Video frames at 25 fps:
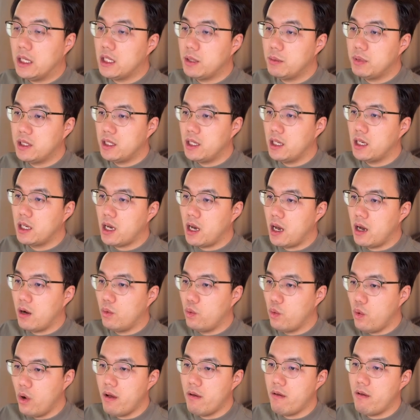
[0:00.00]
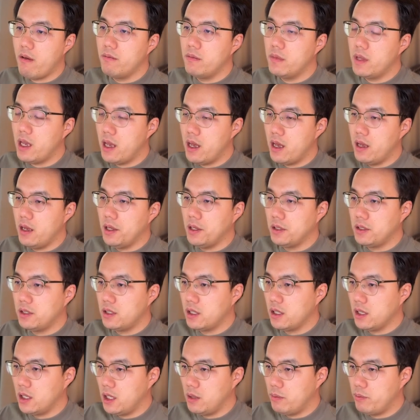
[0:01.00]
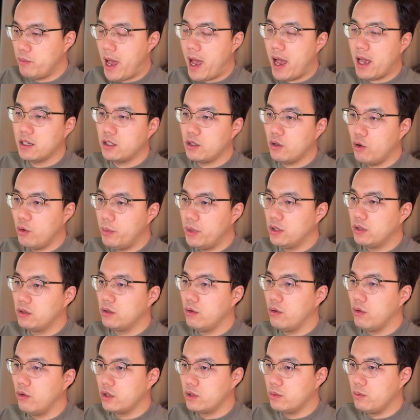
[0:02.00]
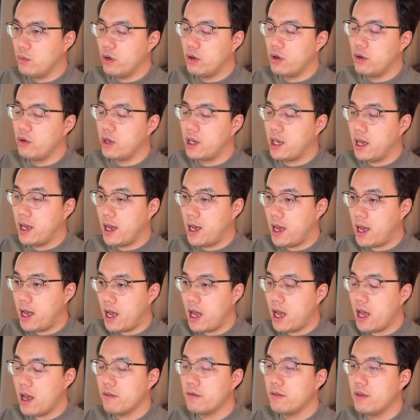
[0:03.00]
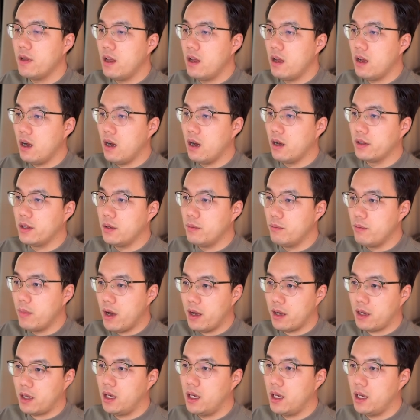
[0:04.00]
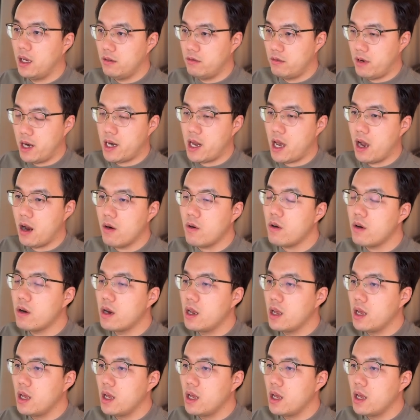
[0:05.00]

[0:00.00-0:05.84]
DeepSeek R1 is the best open source model you can have on the market right now.